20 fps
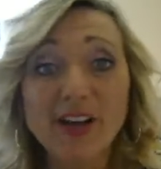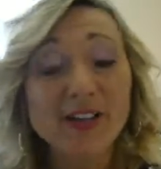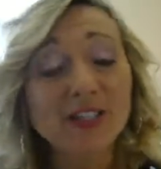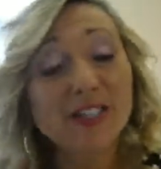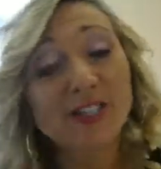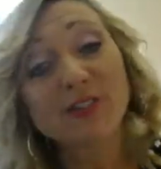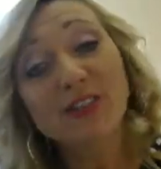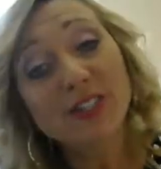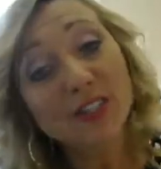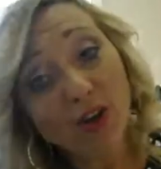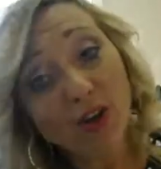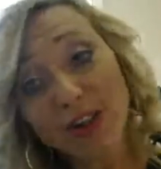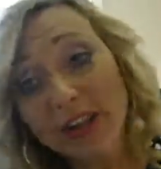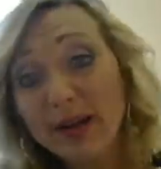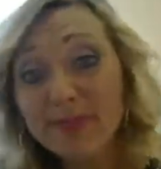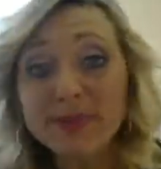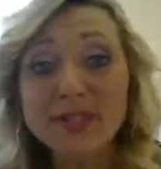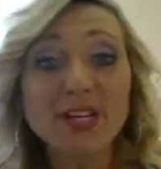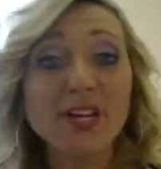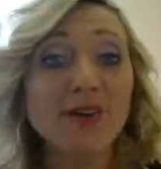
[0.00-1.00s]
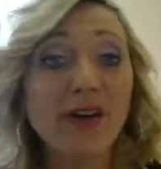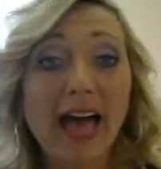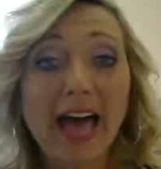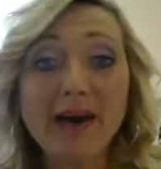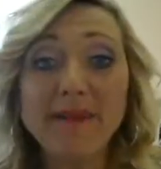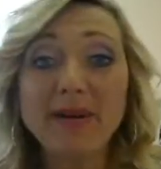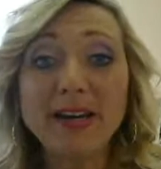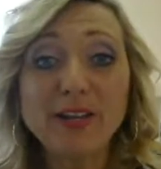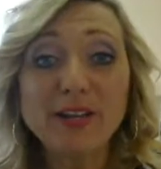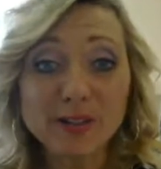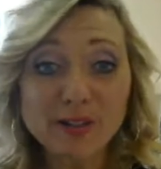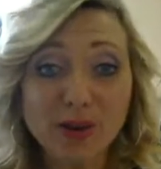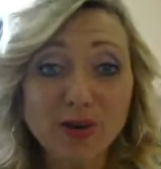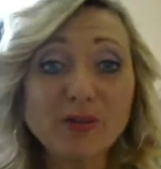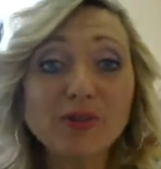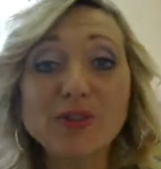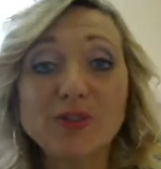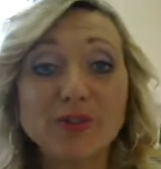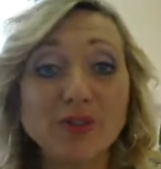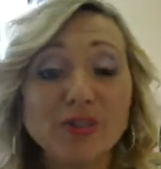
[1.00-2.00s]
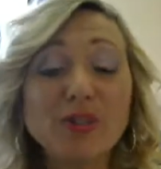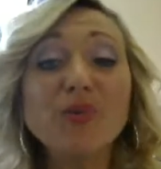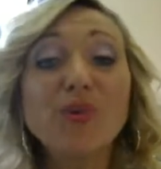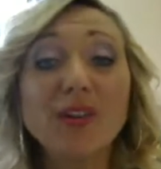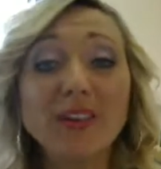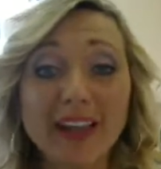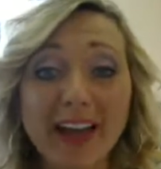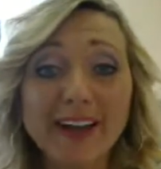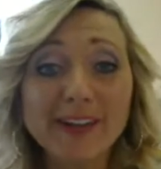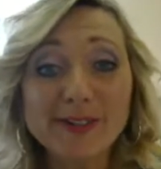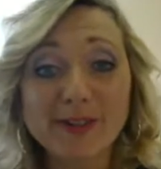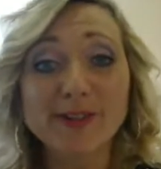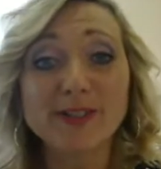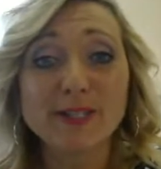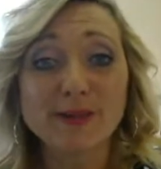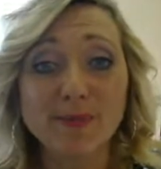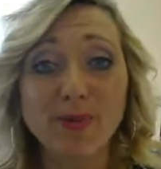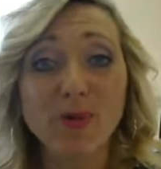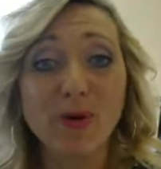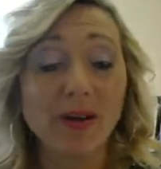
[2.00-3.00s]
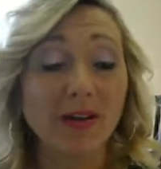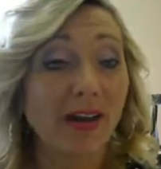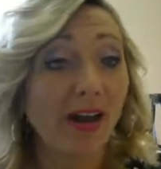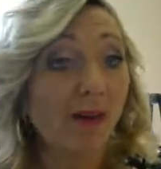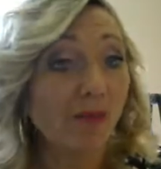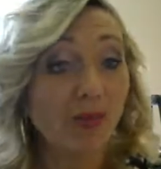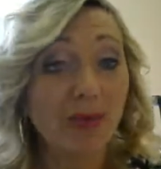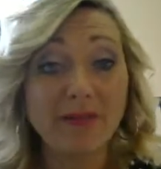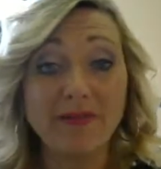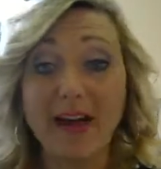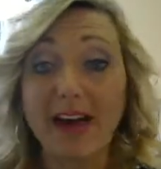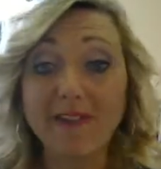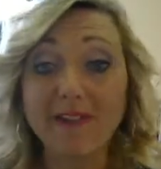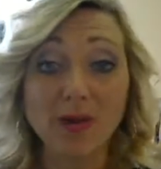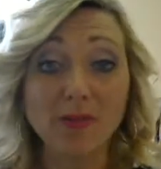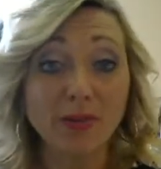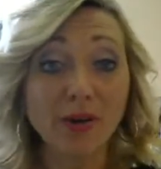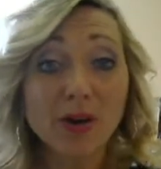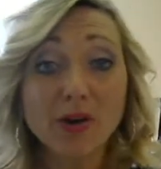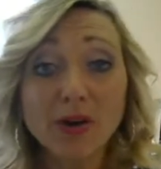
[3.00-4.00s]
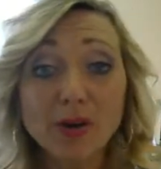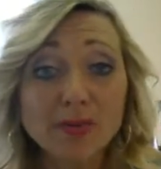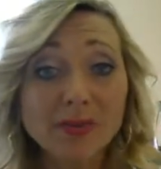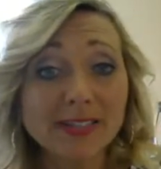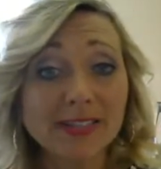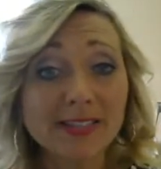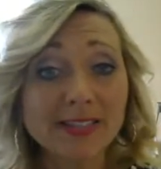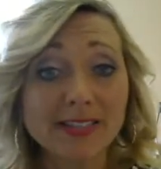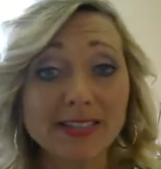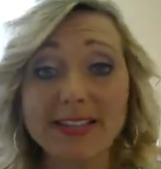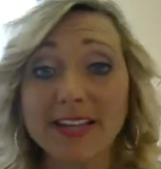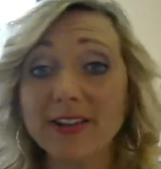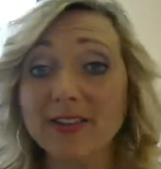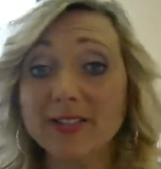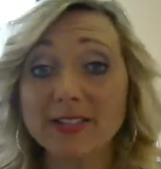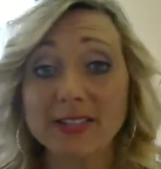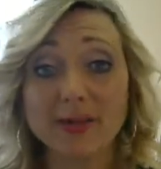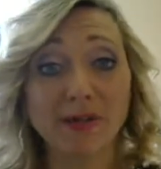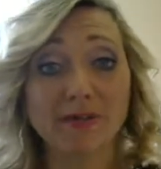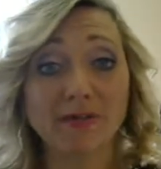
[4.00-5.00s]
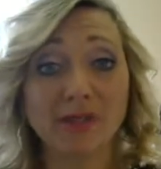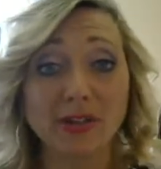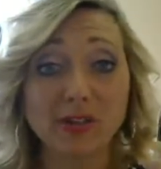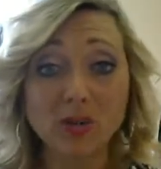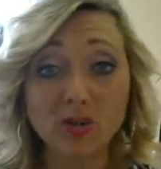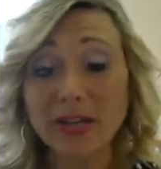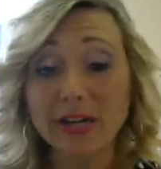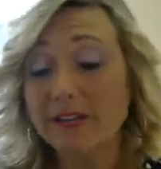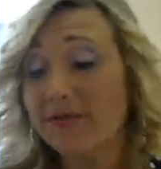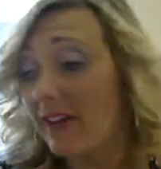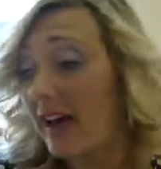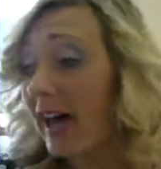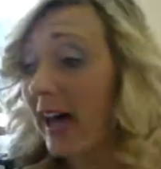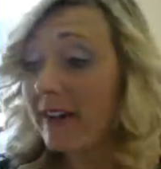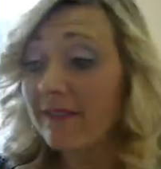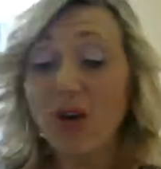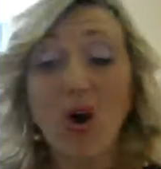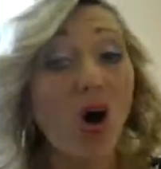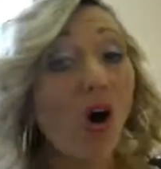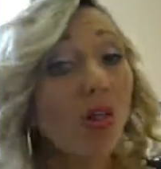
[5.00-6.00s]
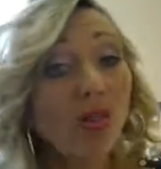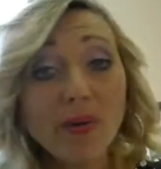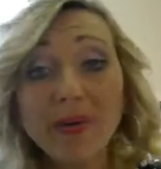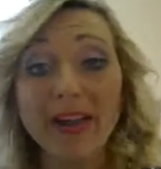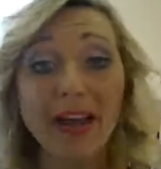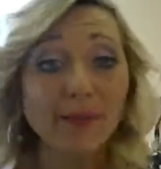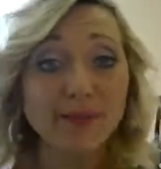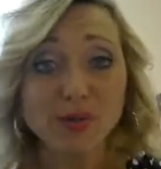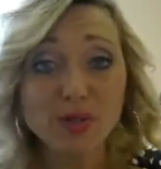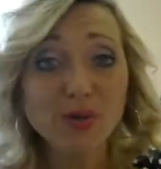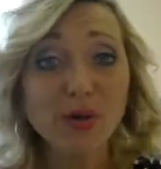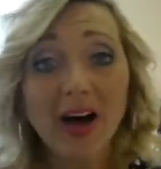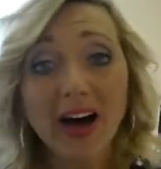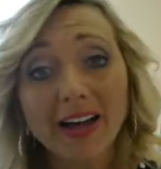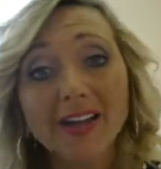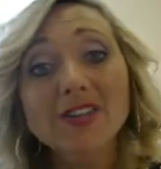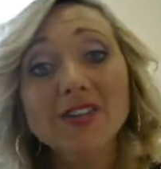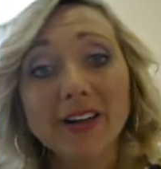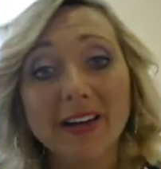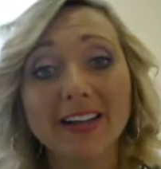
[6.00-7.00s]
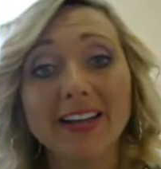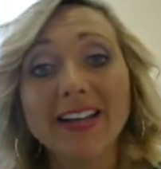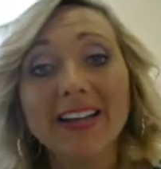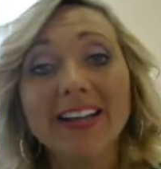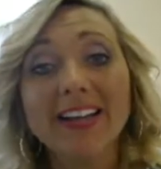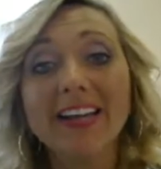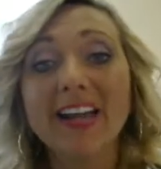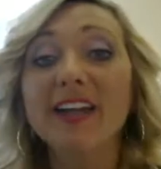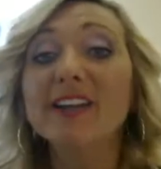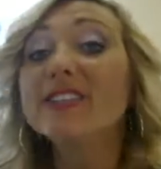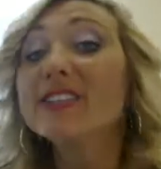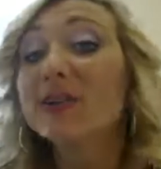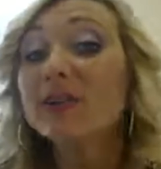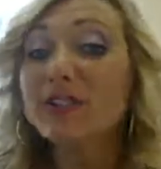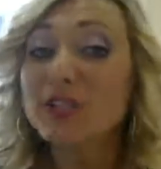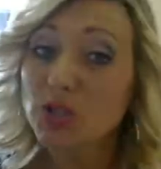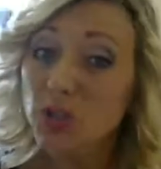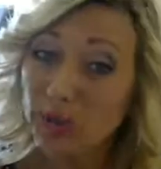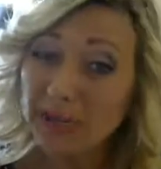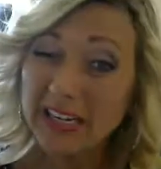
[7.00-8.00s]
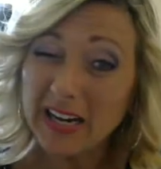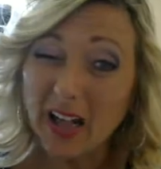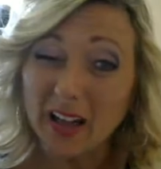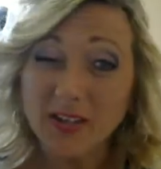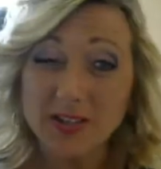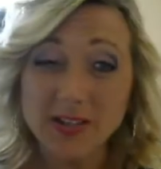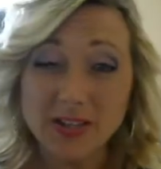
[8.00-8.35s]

So it's totally up to you how many soldiers you would like to support. We've had our local businesses here. Some have done 25 all the way up to 100. And so it's $20